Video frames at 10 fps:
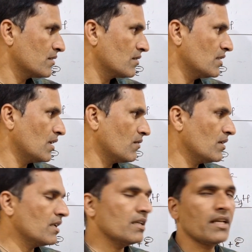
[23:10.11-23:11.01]
So
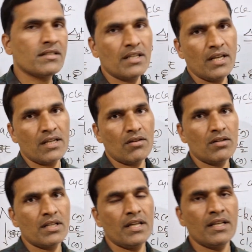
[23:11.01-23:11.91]
therefore and next
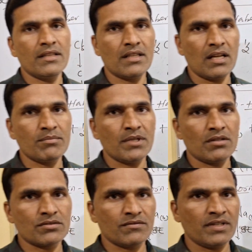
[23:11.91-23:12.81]
electron gain enthalpy
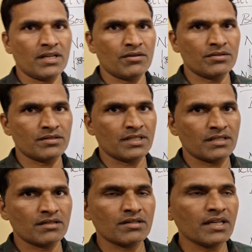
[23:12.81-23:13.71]
also we are going
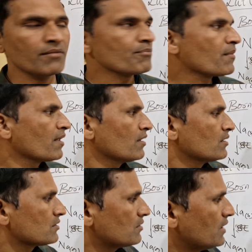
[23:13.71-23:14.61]
to. Okay,
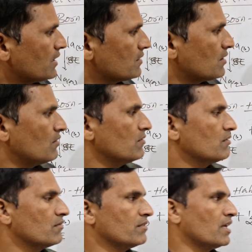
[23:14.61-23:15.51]
so that is
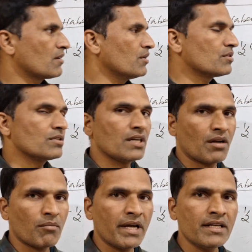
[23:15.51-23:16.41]
how we are going to
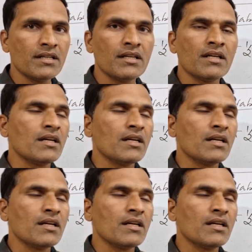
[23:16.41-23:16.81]
determine